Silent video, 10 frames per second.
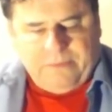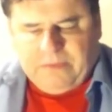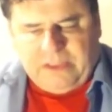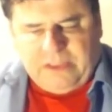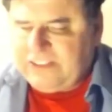
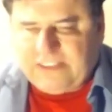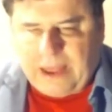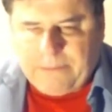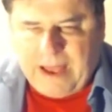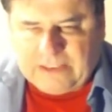didn't
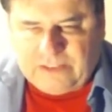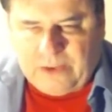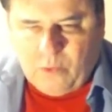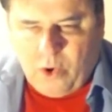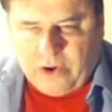stop
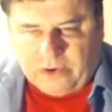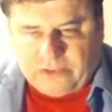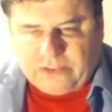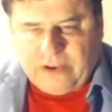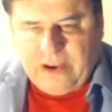Maxine
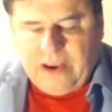Waters